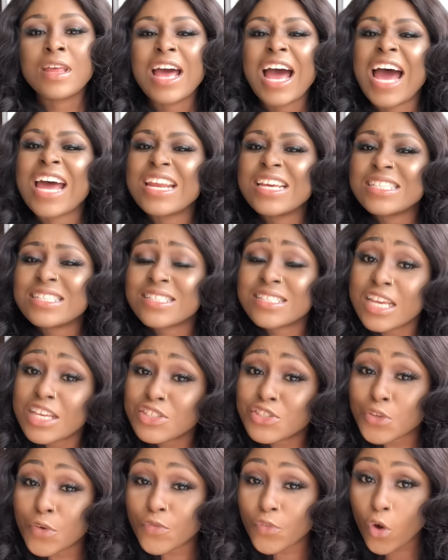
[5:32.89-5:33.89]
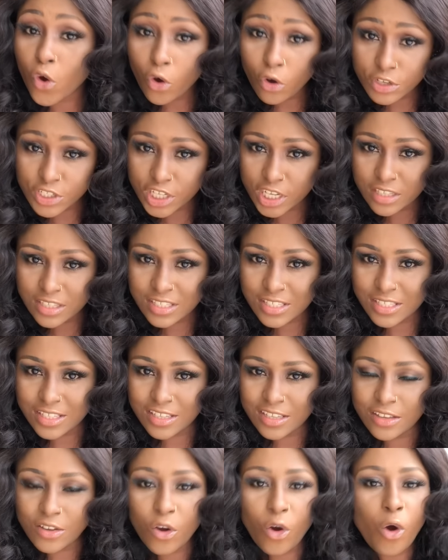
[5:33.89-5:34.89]
And a sense of
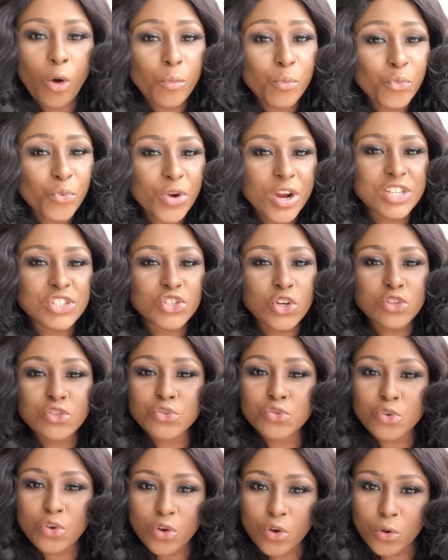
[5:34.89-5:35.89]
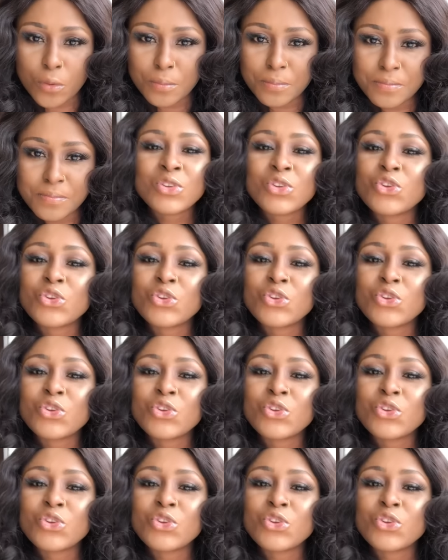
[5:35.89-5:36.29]
urgency or pressure to come